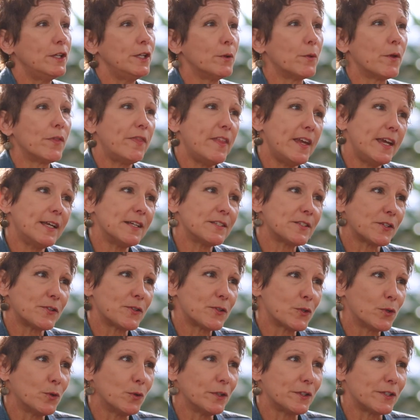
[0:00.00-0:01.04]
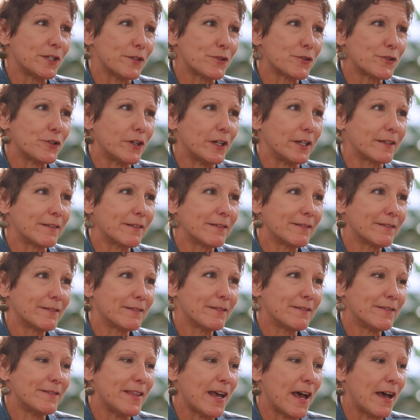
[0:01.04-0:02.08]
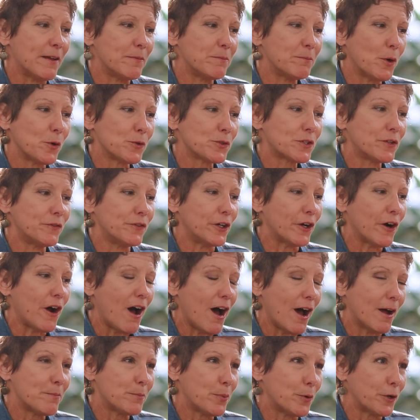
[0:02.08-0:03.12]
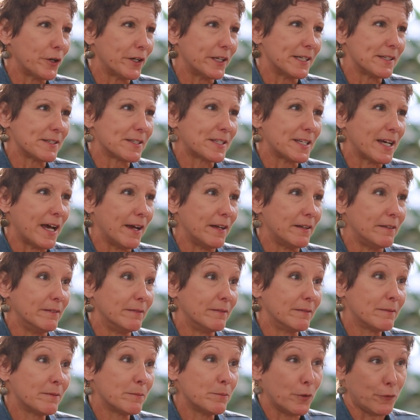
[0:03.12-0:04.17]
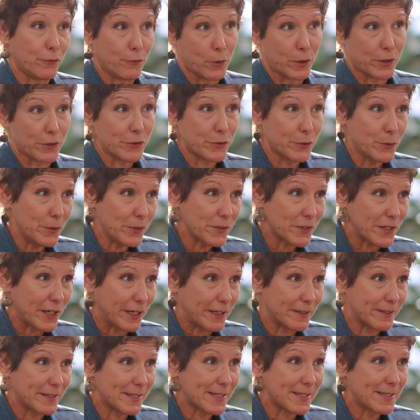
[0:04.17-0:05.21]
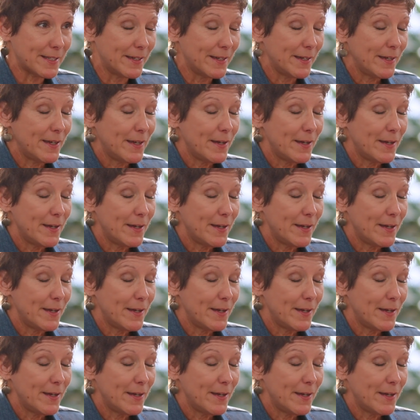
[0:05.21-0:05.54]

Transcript: You would think as a school district that most of your onboarding is done before school starts.